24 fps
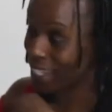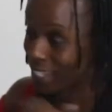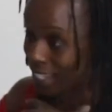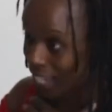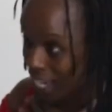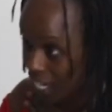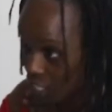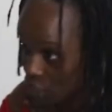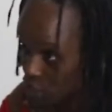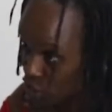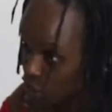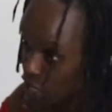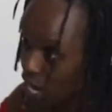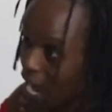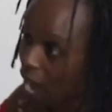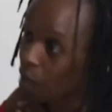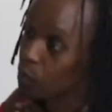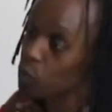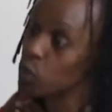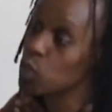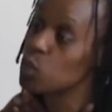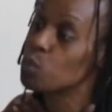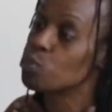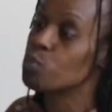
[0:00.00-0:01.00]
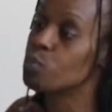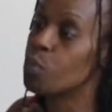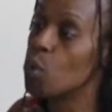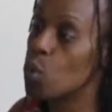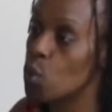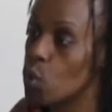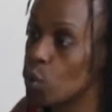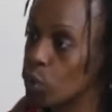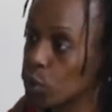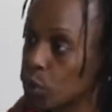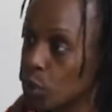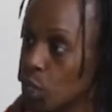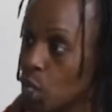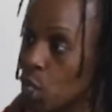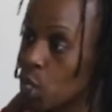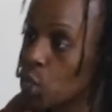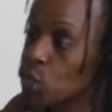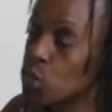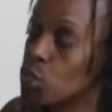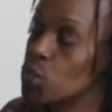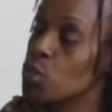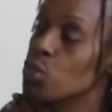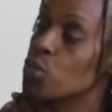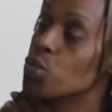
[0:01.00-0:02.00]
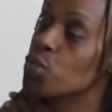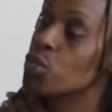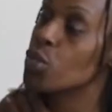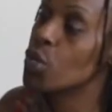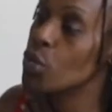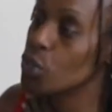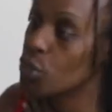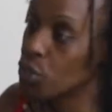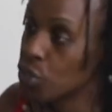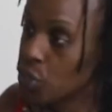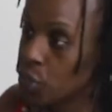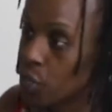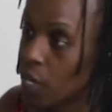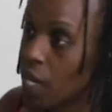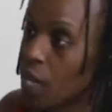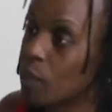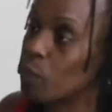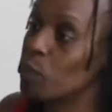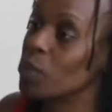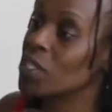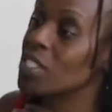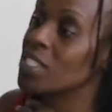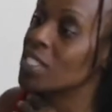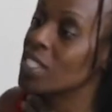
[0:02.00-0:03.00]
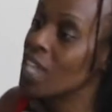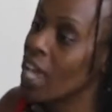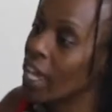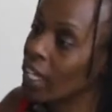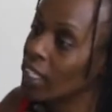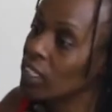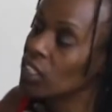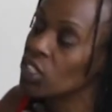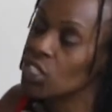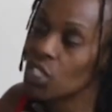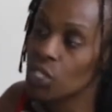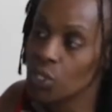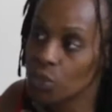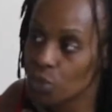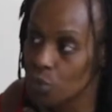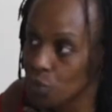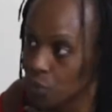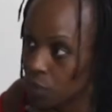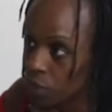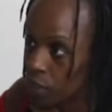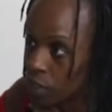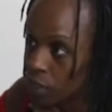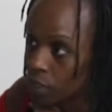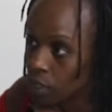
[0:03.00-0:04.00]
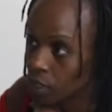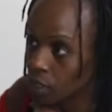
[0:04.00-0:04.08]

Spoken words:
nature I was born to nurture and protect children.